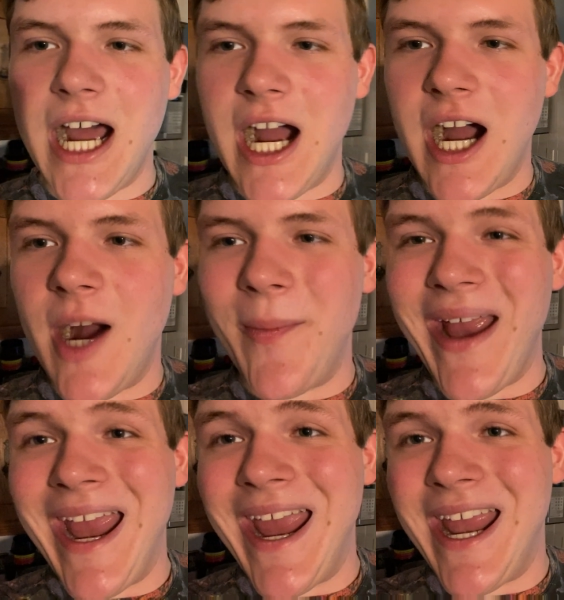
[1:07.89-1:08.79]

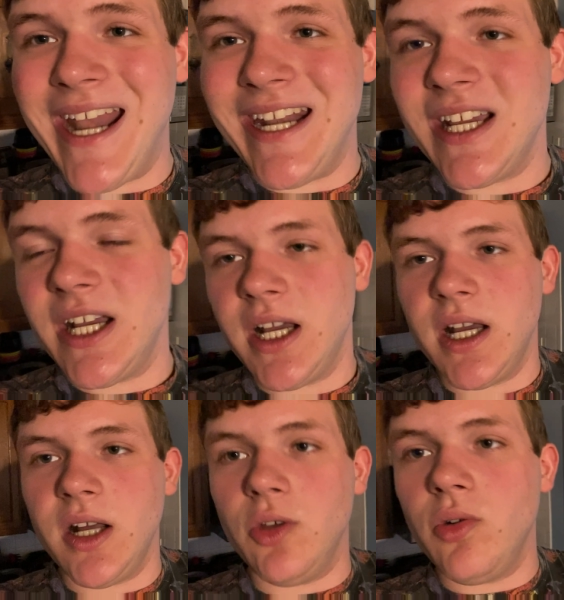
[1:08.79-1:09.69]
And
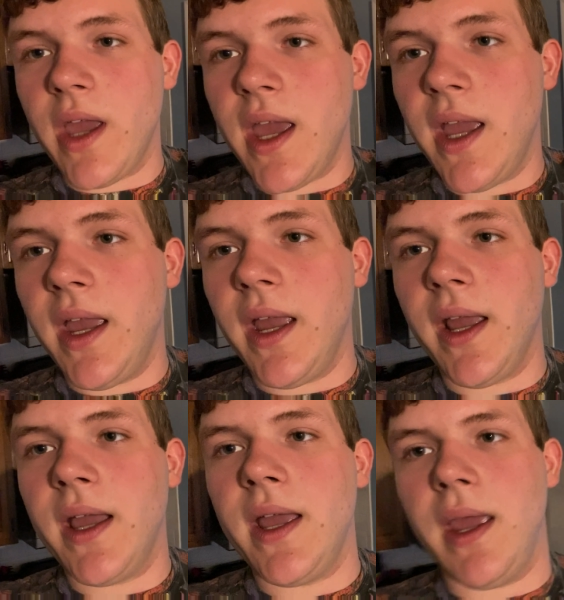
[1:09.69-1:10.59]
Liu
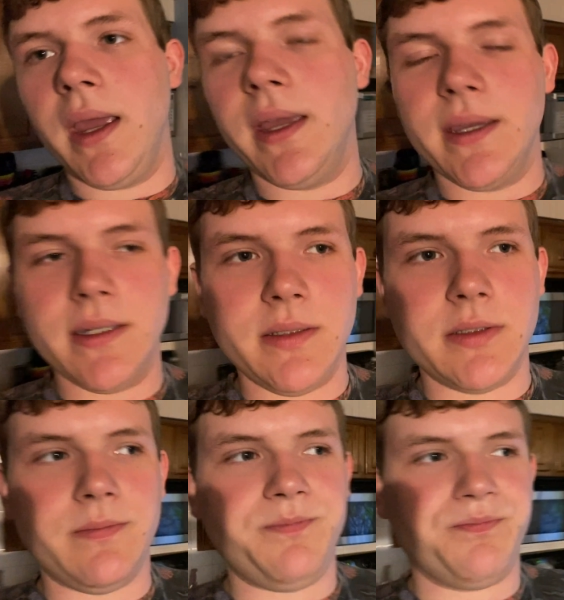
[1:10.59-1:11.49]
Kang
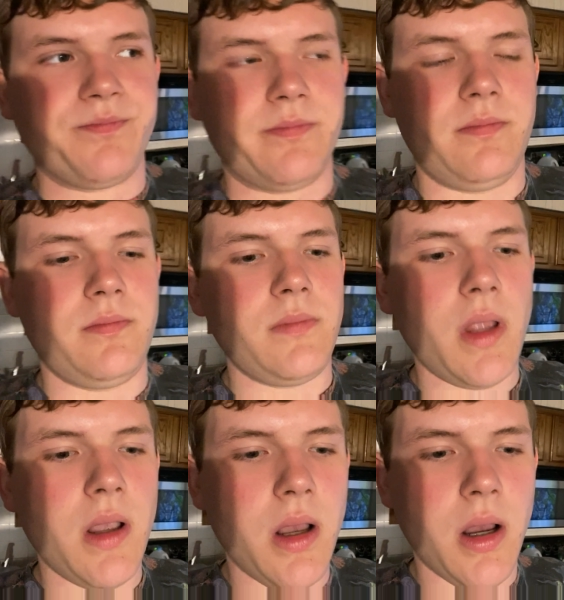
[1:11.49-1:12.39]
and
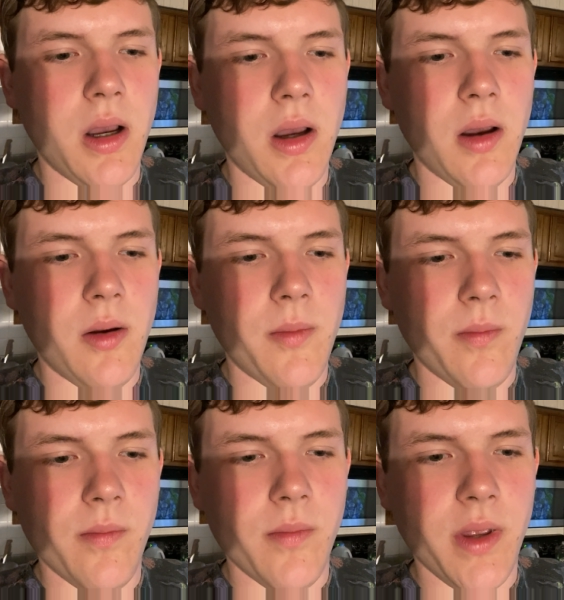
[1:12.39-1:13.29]

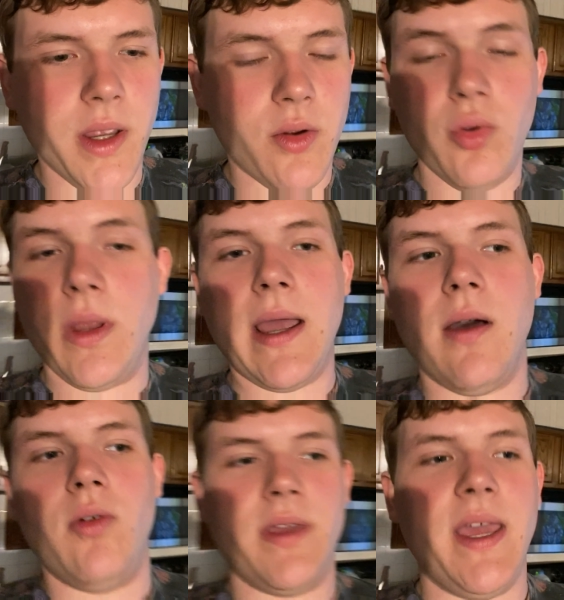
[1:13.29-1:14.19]
Kun
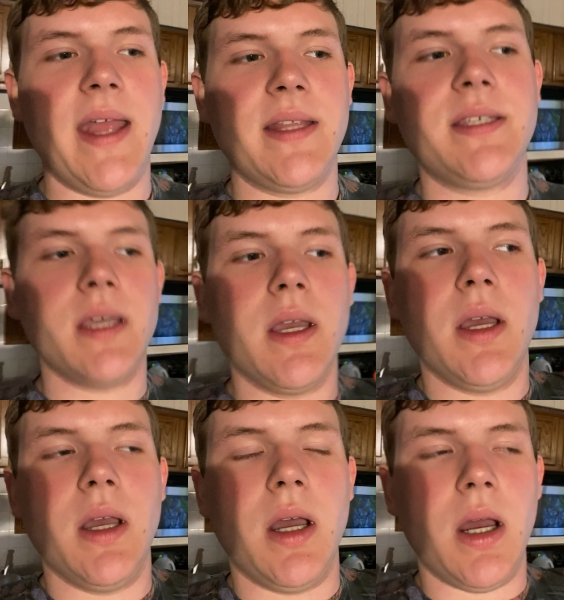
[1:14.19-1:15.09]
Lao get
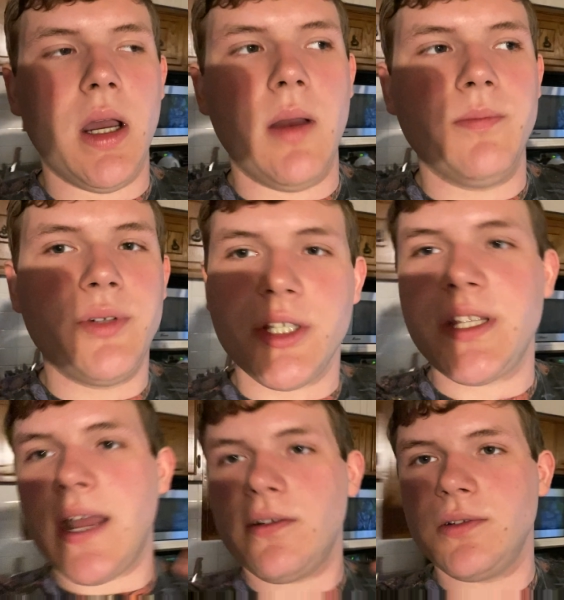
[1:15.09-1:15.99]
pushed
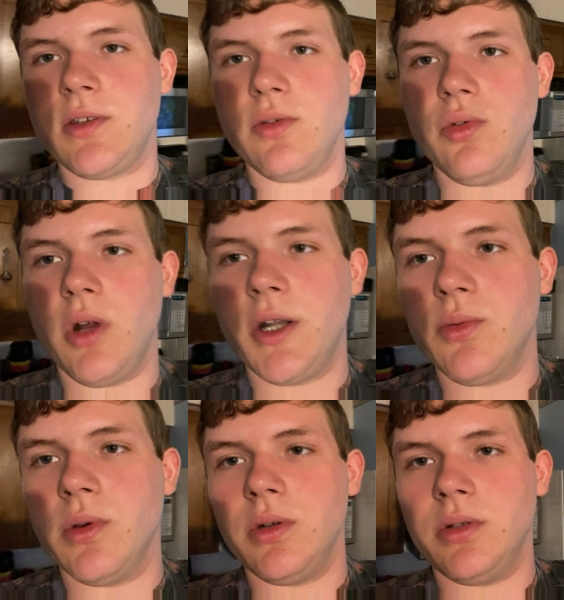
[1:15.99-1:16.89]
down to outer
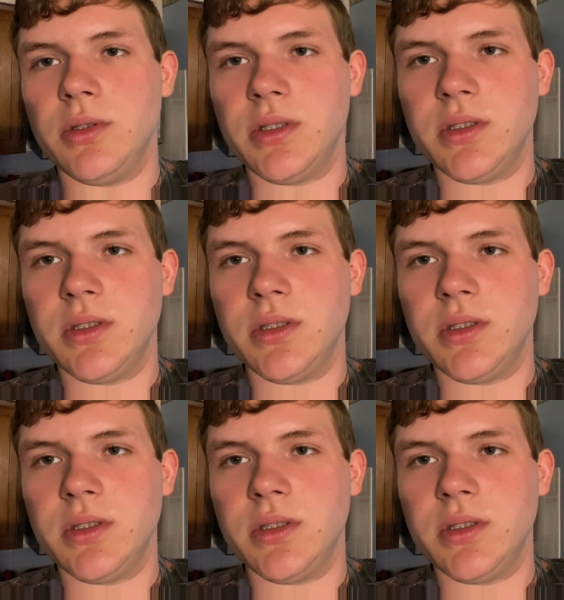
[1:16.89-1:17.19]
world,